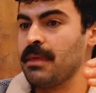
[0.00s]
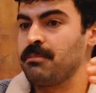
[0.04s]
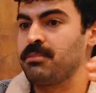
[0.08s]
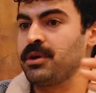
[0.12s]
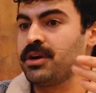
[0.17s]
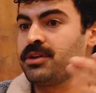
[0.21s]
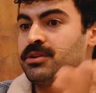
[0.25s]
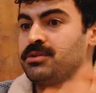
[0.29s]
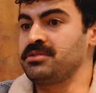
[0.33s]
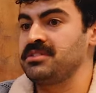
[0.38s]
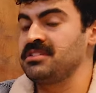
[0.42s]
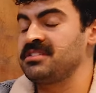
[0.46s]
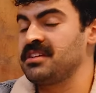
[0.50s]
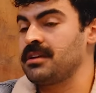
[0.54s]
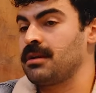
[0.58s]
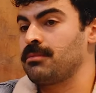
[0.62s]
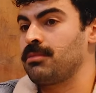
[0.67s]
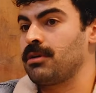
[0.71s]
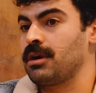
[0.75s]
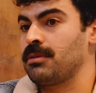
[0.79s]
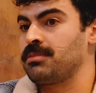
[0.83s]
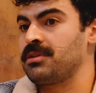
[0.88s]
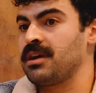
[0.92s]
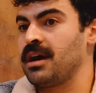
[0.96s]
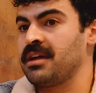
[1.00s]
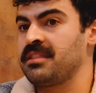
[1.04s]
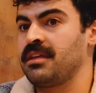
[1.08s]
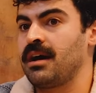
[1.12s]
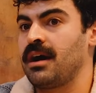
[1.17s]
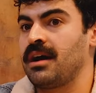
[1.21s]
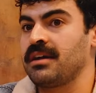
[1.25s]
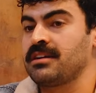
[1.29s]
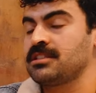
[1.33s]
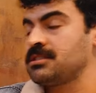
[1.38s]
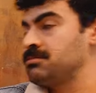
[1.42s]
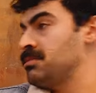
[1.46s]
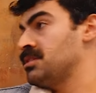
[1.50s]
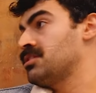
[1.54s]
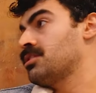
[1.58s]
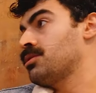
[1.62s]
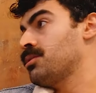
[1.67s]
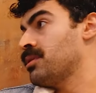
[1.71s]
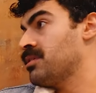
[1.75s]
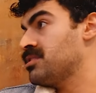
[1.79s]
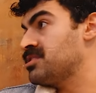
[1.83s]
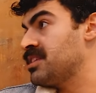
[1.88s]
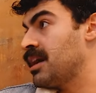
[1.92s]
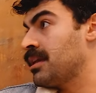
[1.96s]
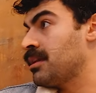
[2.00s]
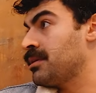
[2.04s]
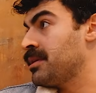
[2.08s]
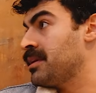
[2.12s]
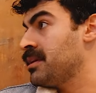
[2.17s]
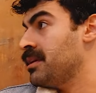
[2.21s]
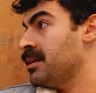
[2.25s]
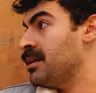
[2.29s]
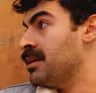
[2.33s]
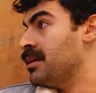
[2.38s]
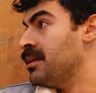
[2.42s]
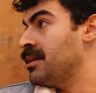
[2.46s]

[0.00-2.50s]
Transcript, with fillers: but UC Santa Barbara had the highest mid career salary.